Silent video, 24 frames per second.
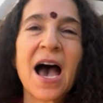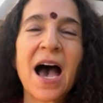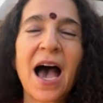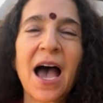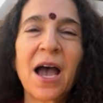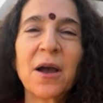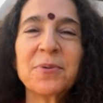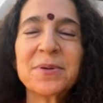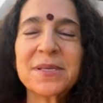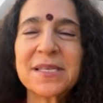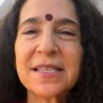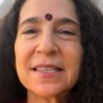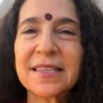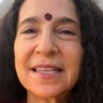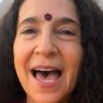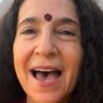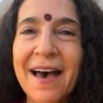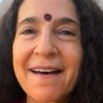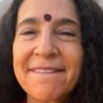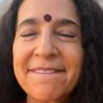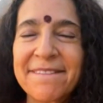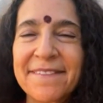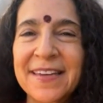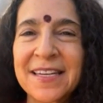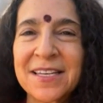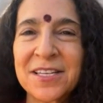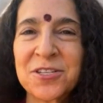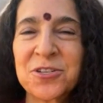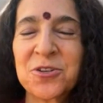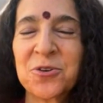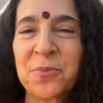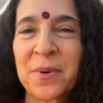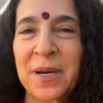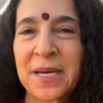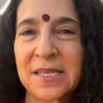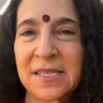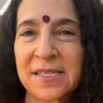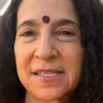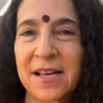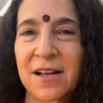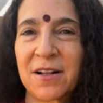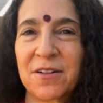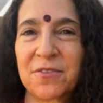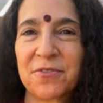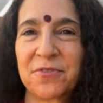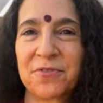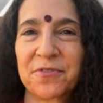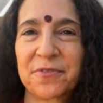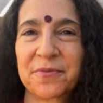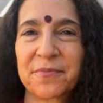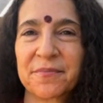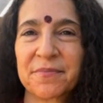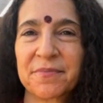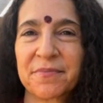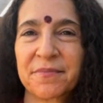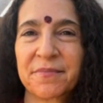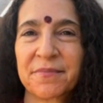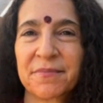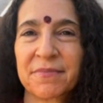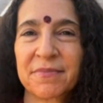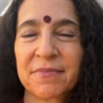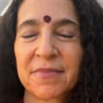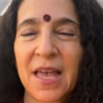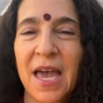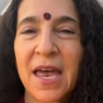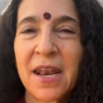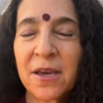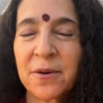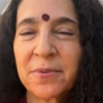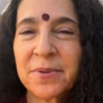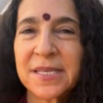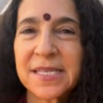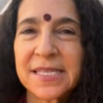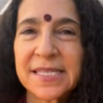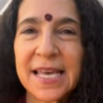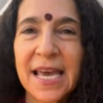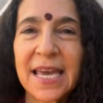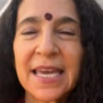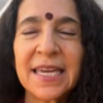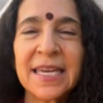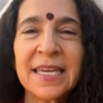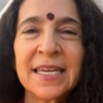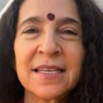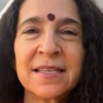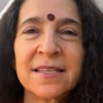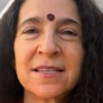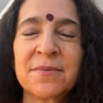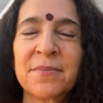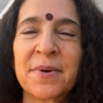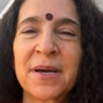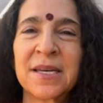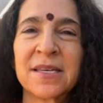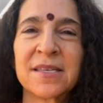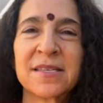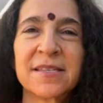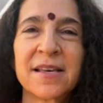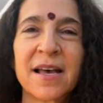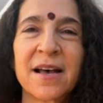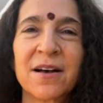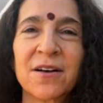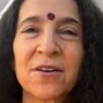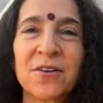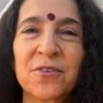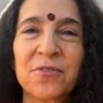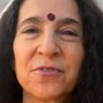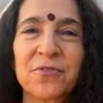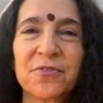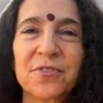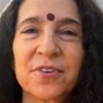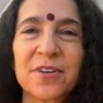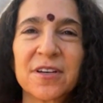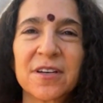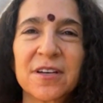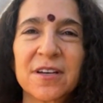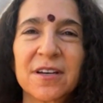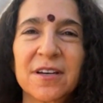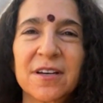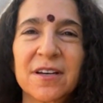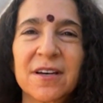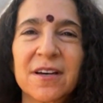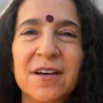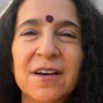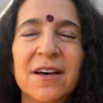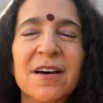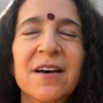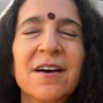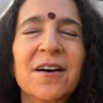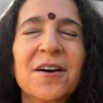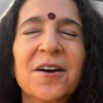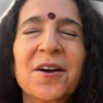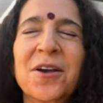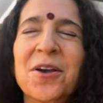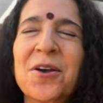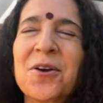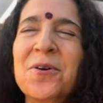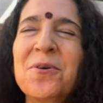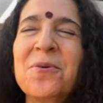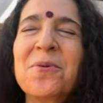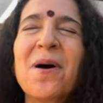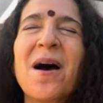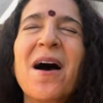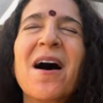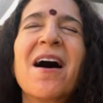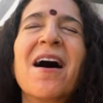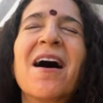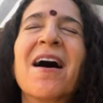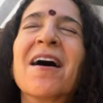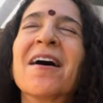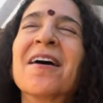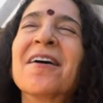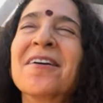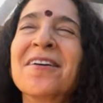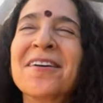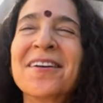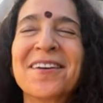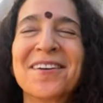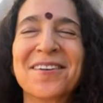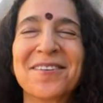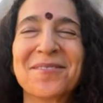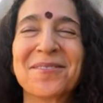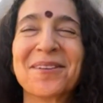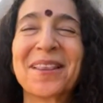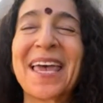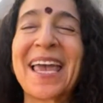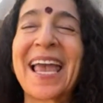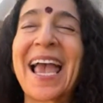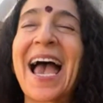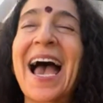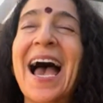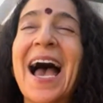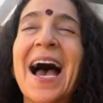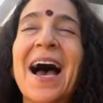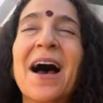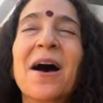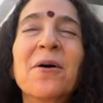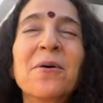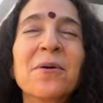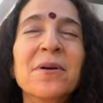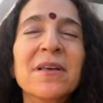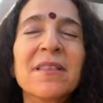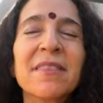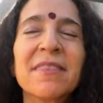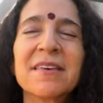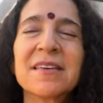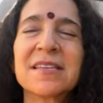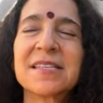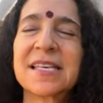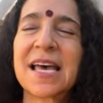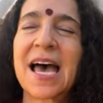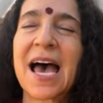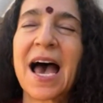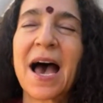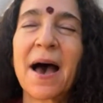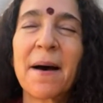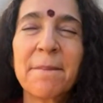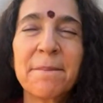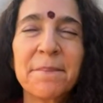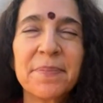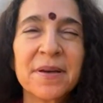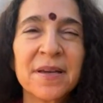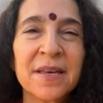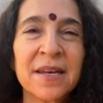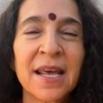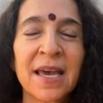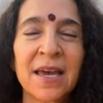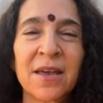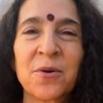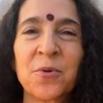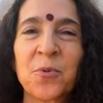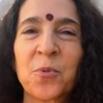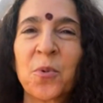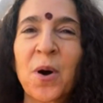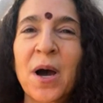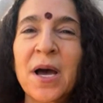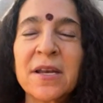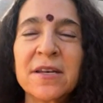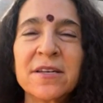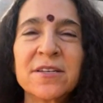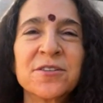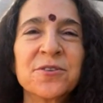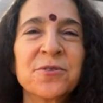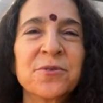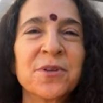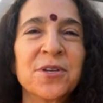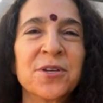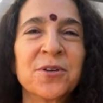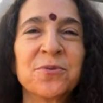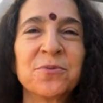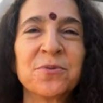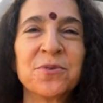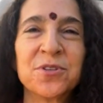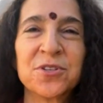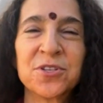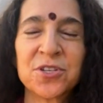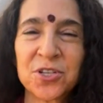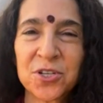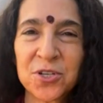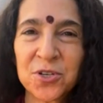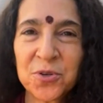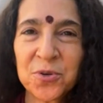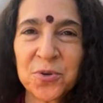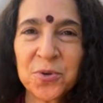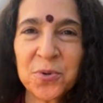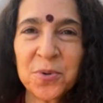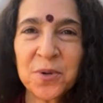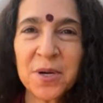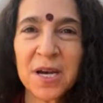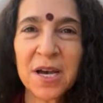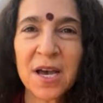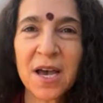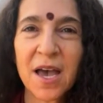I was laughing to myself. And I was saying to myself, who are you? Like, how did this happen? And what do you do?